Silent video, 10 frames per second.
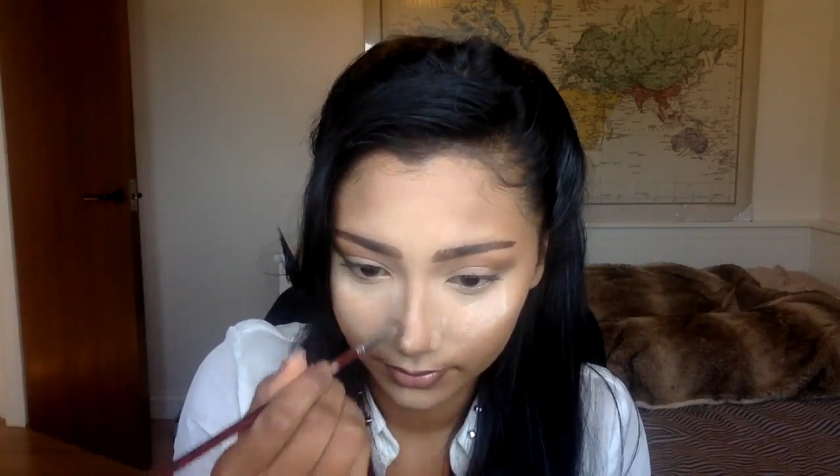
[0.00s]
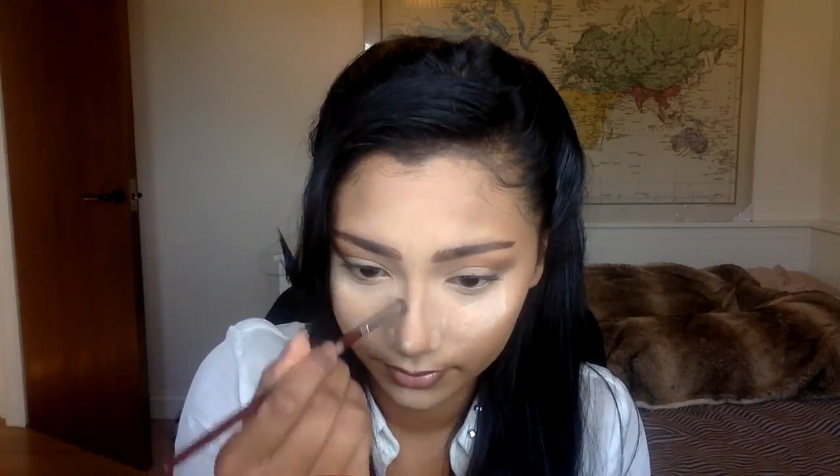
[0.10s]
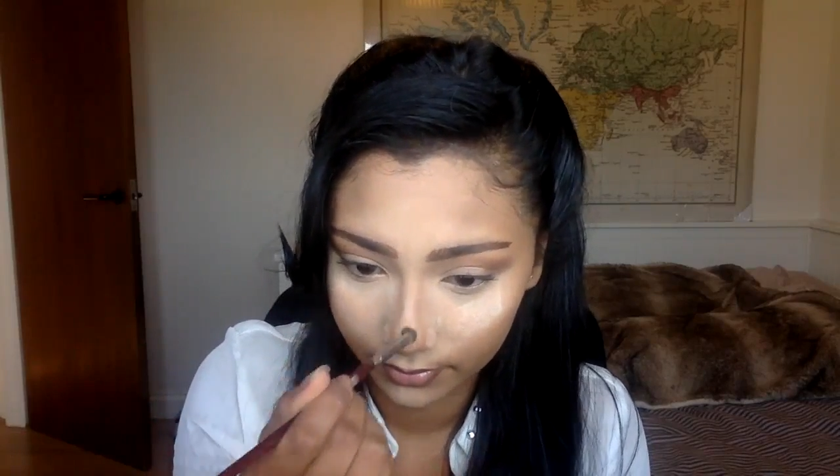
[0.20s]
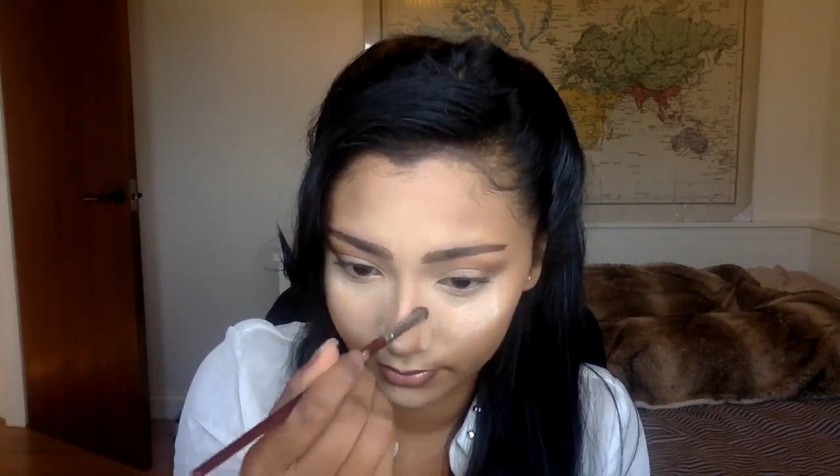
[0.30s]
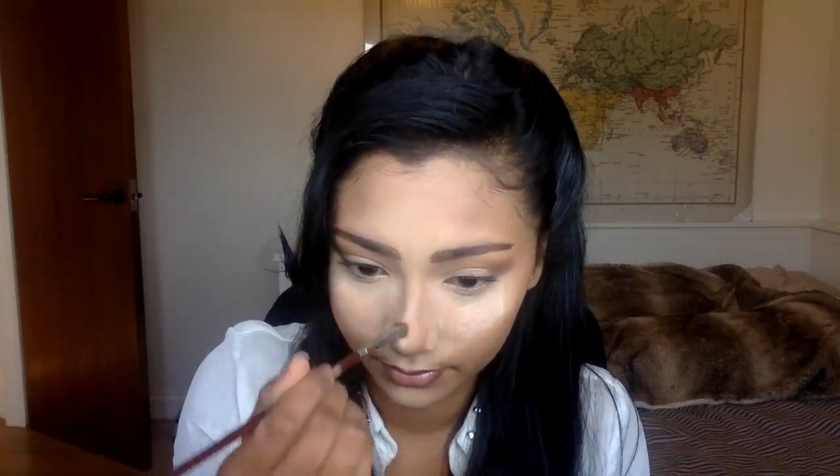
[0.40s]

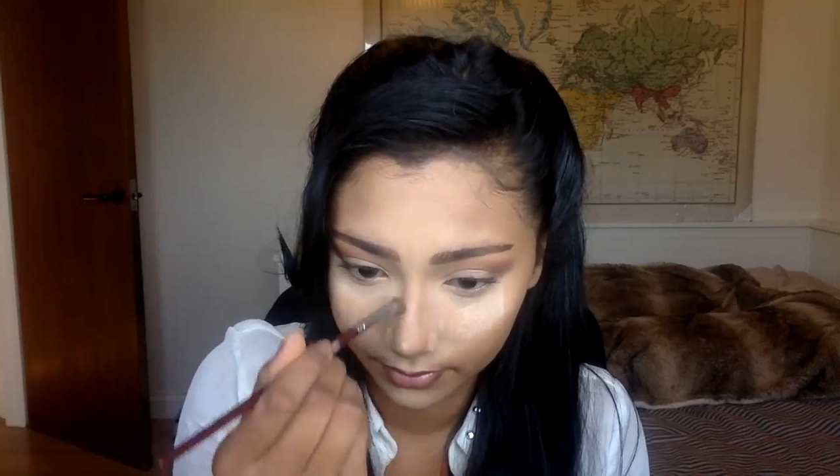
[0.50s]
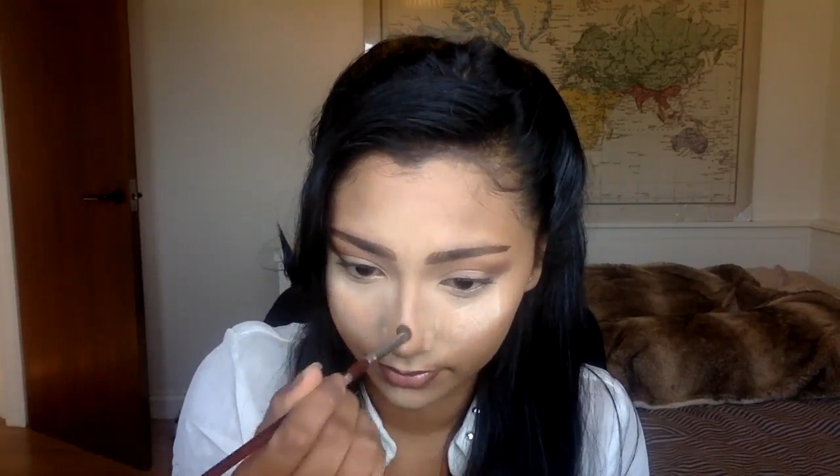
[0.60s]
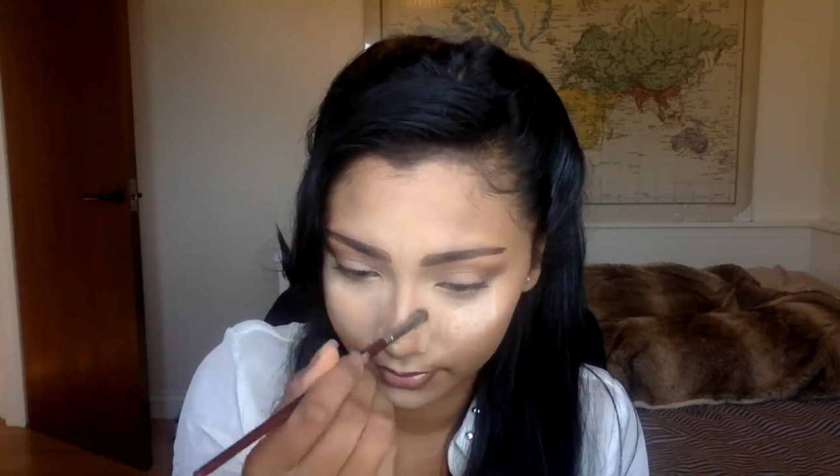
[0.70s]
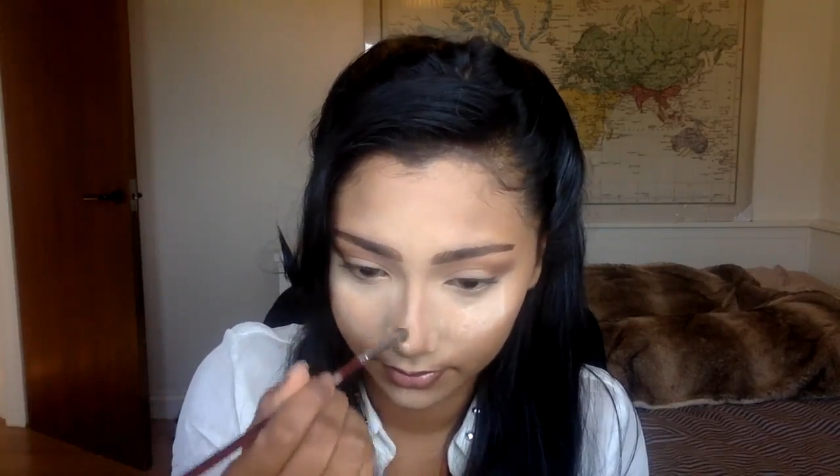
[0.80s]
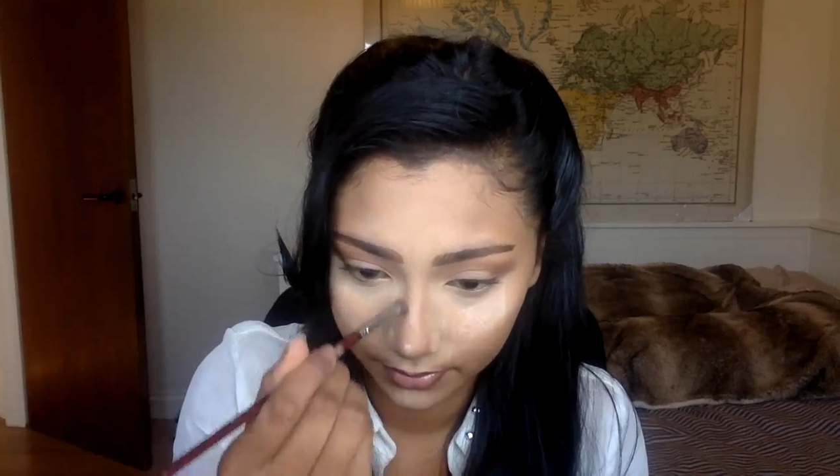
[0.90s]
just
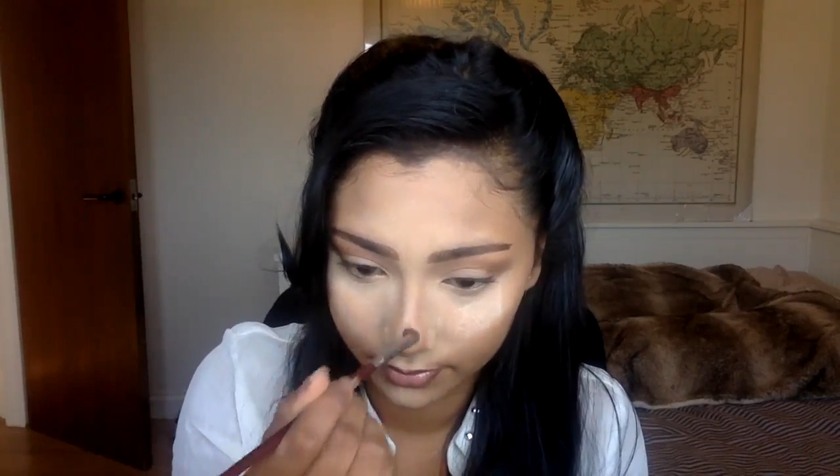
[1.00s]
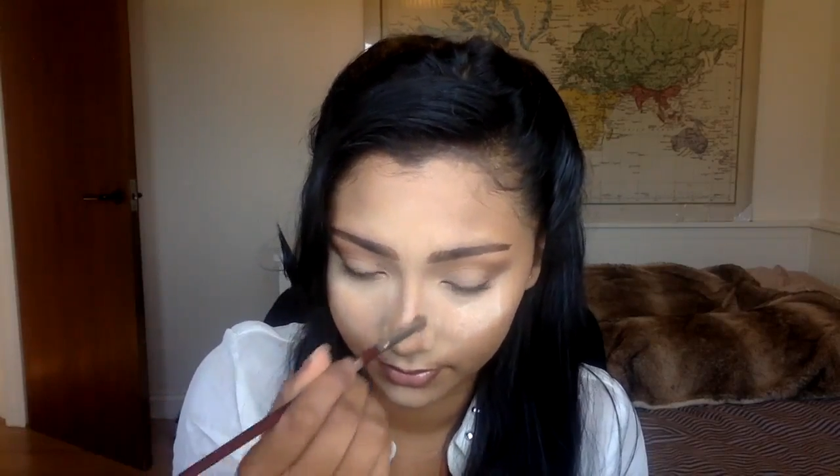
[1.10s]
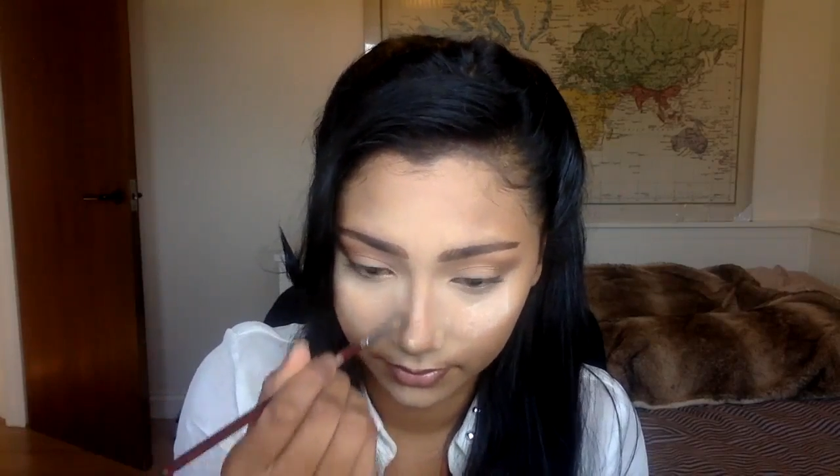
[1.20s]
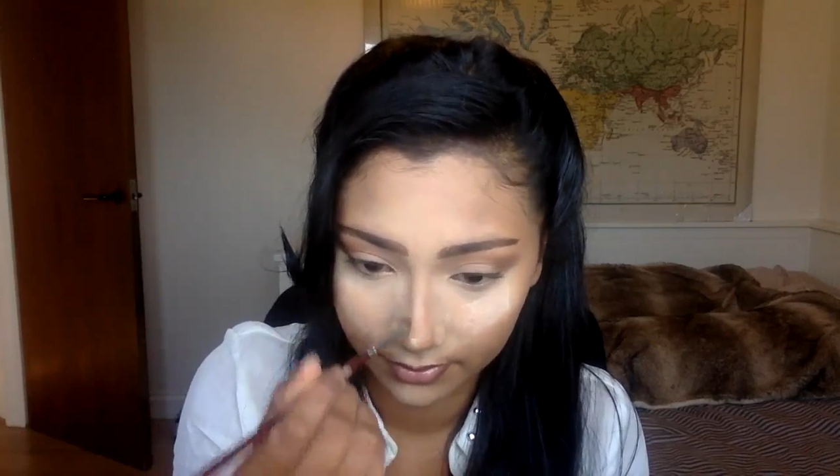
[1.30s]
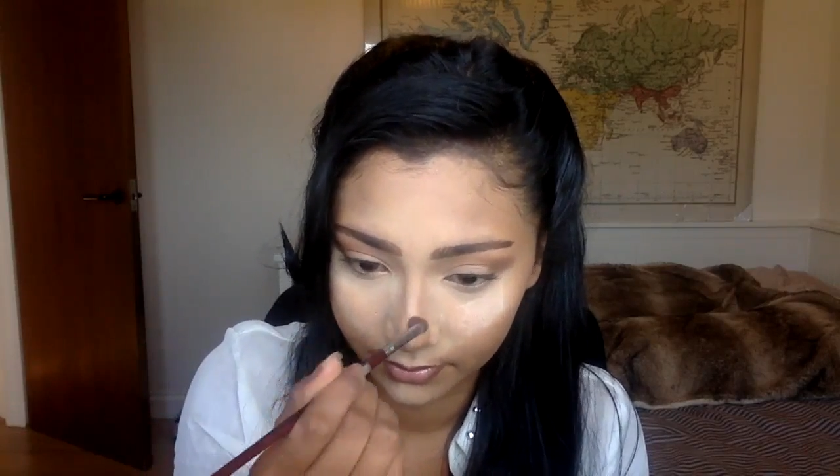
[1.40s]
to
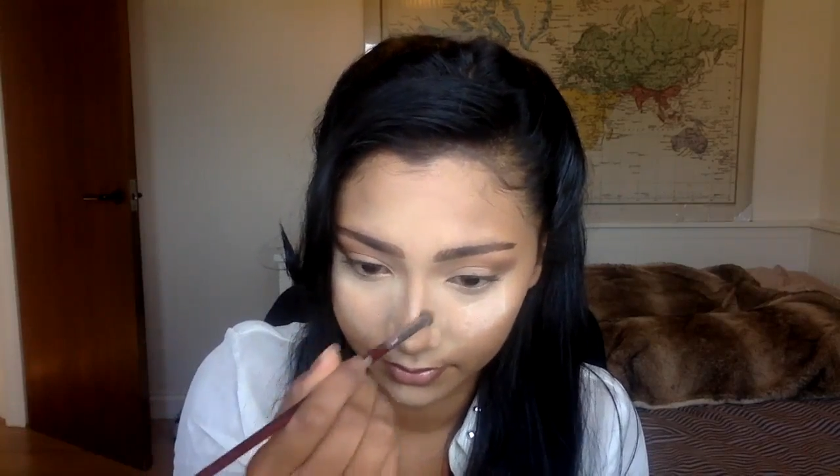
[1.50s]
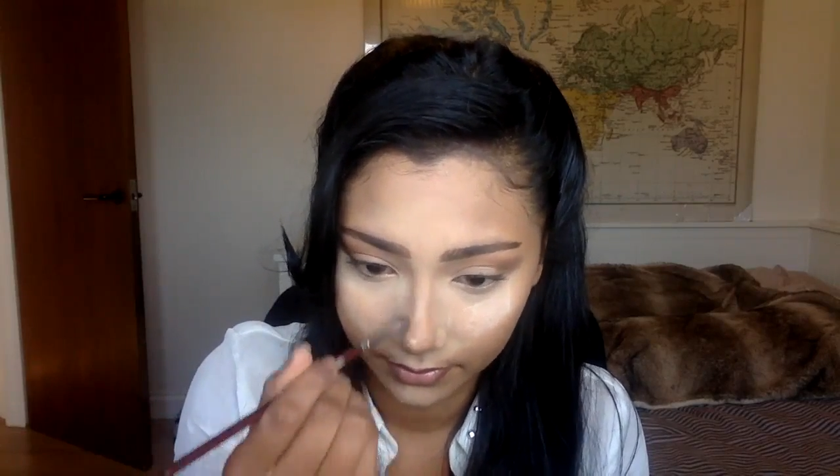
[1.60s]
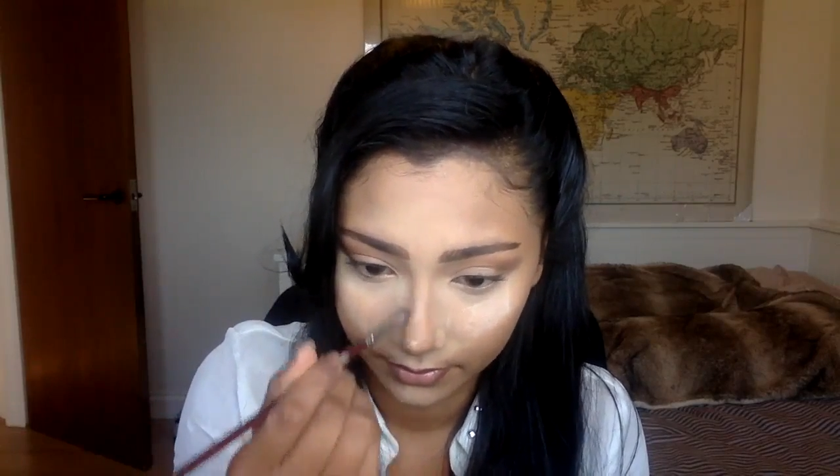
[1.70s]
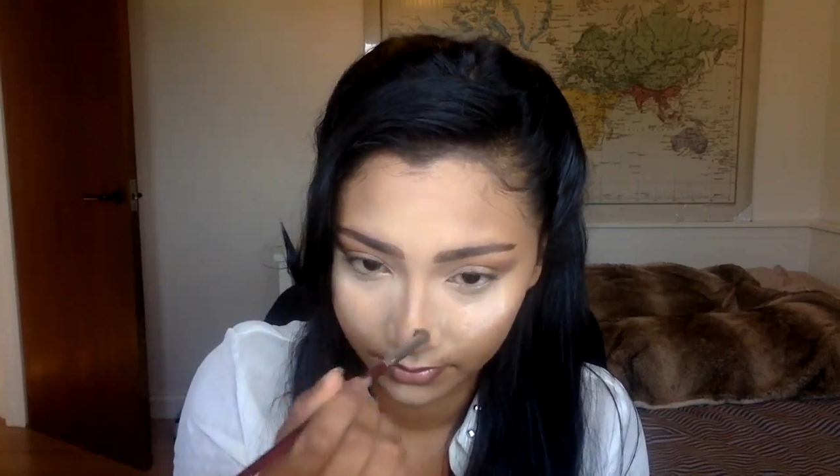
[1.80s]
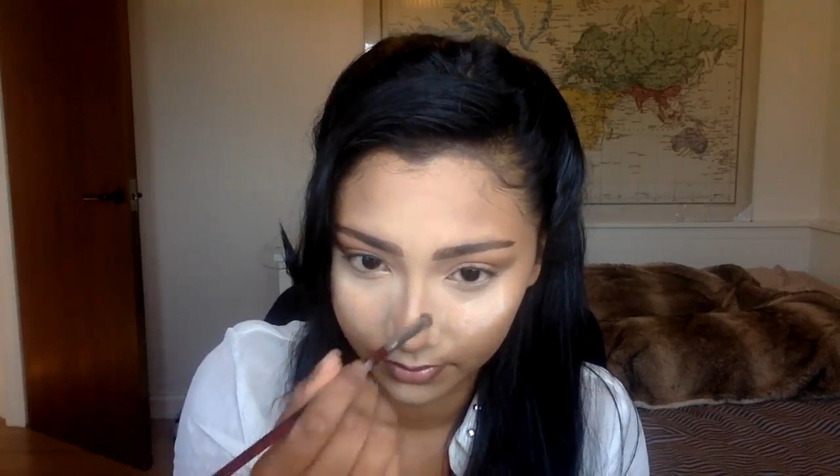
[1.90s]
make it look